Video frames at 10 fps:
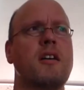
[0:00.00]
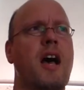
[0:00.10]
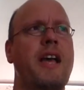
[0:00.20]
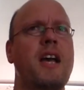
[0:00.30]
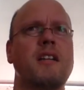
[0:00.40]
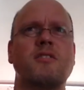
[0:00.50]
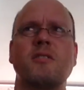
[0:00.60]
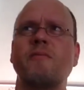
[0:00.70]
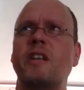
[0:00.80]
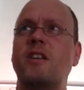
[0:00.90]
I got
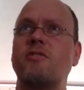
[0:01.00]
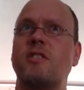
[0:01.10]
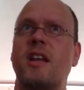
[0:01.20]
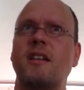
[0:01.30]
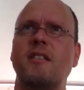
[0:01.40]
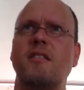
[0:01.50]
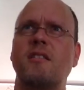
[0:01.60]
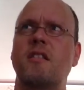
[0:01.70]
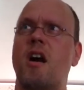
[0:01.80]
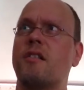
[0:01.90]
some videos that
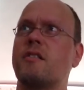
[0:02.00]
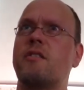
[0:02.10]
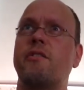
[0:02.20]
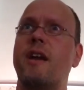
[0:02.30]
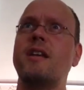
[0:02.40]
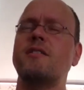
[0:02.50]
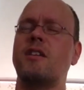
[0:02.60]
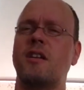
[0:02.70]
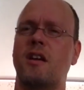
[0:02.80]
got crazy